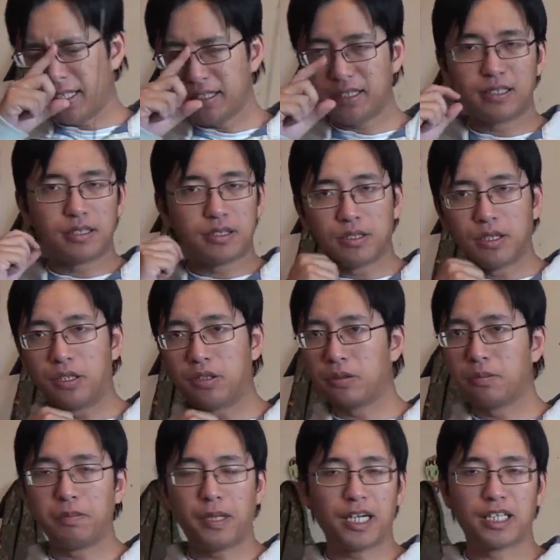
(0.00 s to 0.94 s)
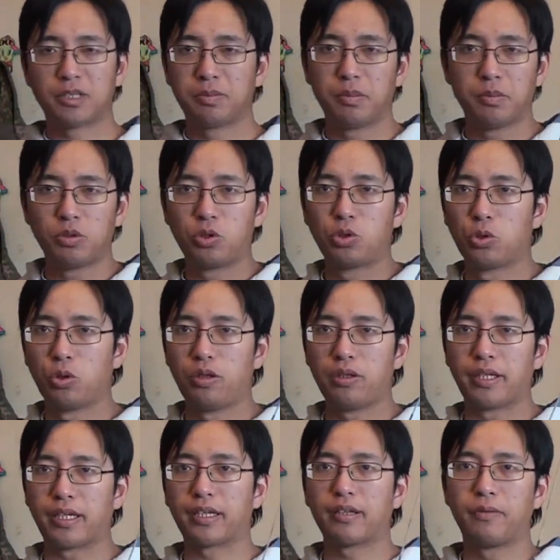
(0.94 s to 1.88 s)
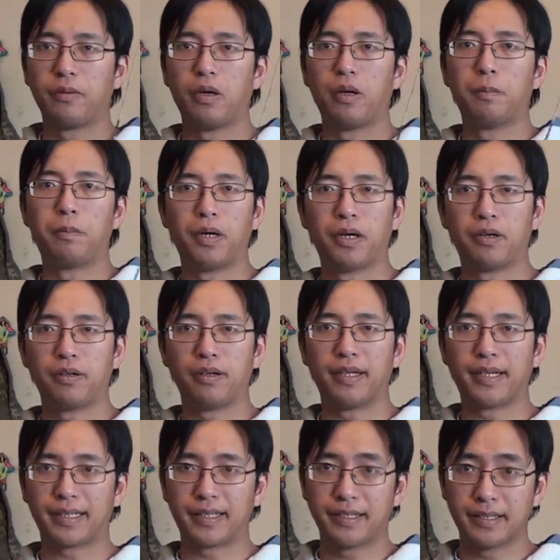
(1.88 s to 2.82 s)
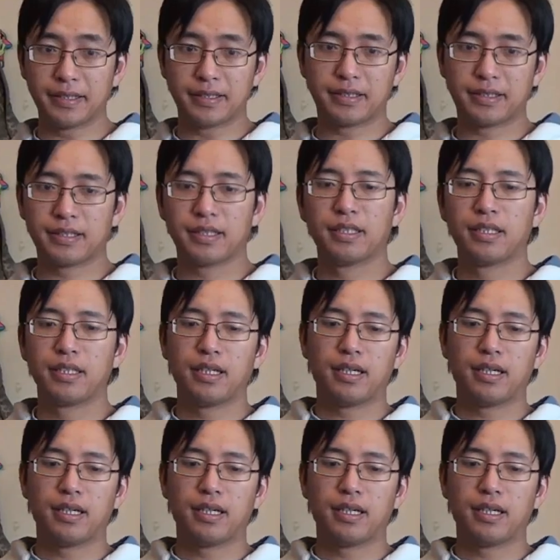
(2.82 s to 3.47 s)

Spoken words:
is no maximum draw length for a bow like this.